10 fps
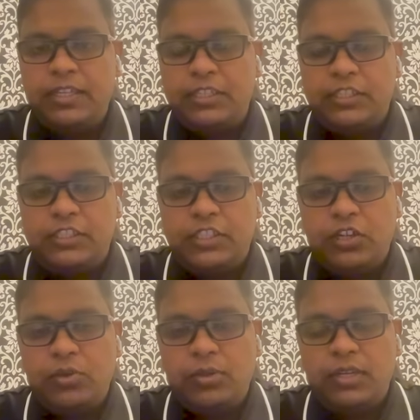
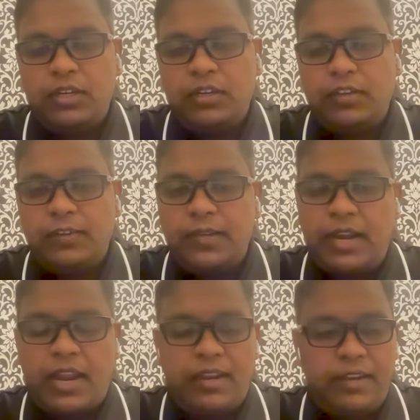So
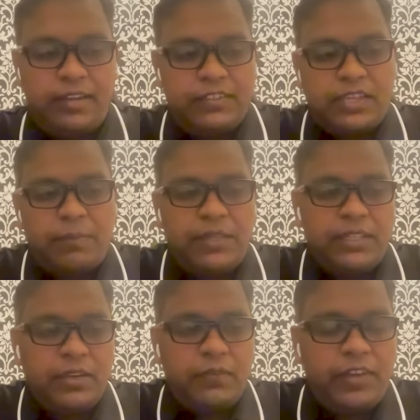something
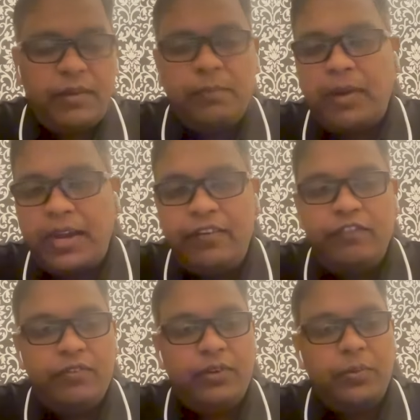that we are
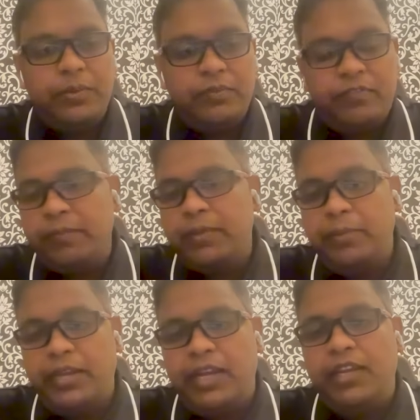mindful with from the
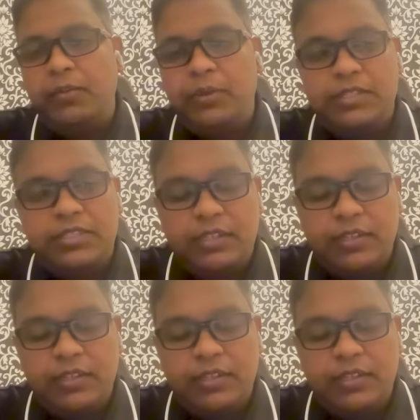beginning was